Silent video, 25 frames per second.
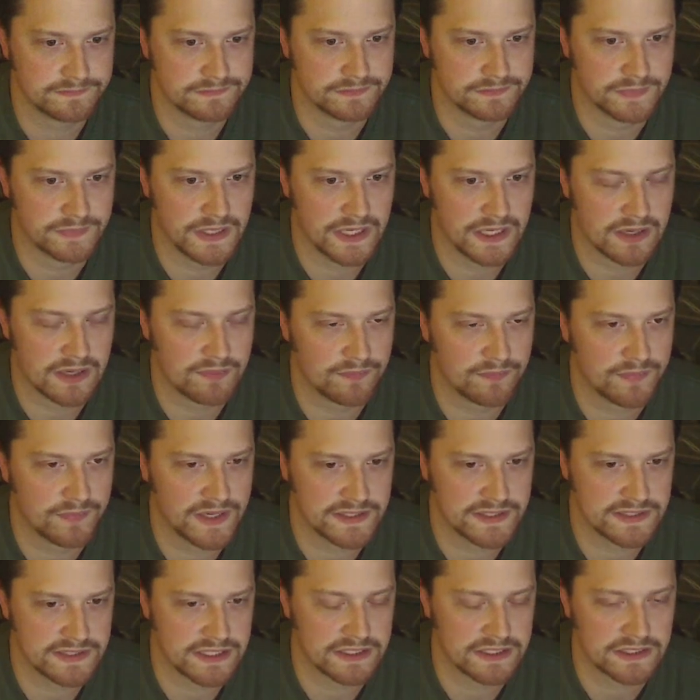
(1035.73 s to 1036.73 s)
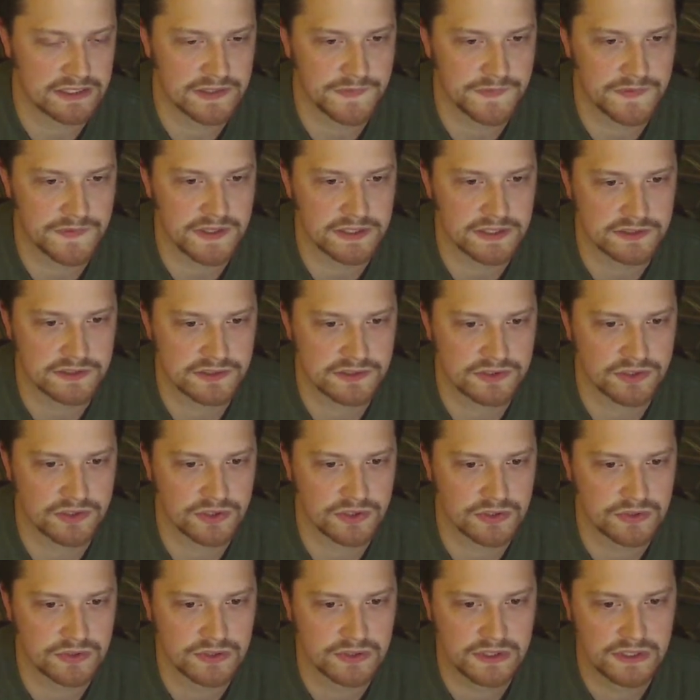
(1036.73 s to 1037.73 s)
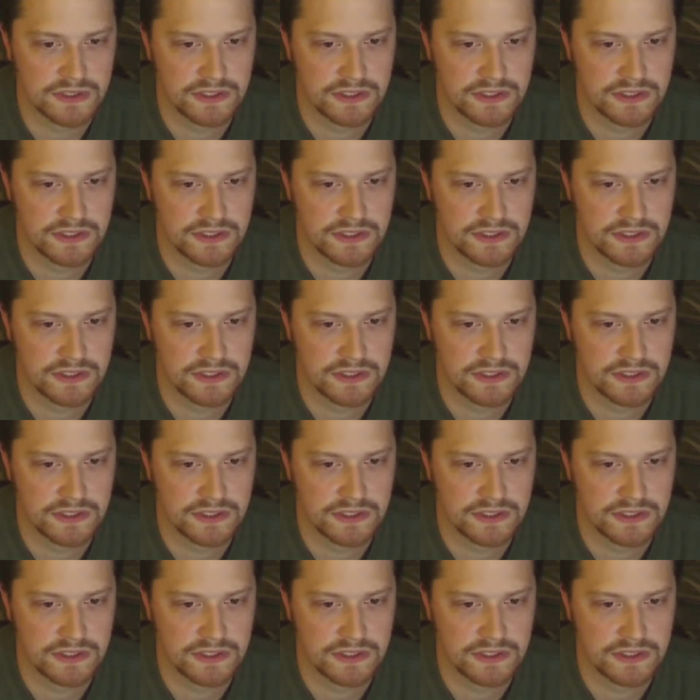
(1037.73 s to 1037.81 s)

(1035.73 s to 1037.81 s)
my my take on things. So,